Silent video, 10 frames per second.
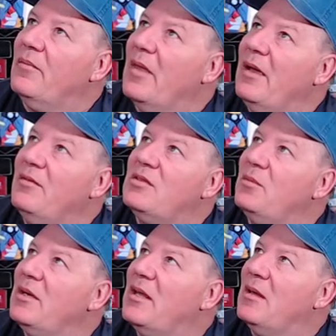I have so
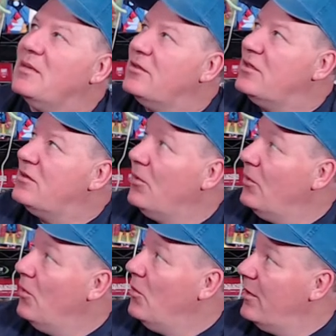many games I just don't
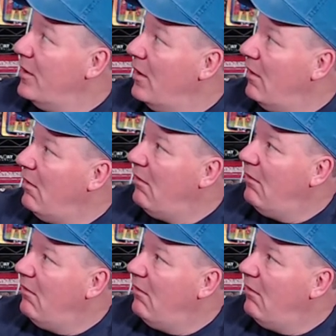know where they are.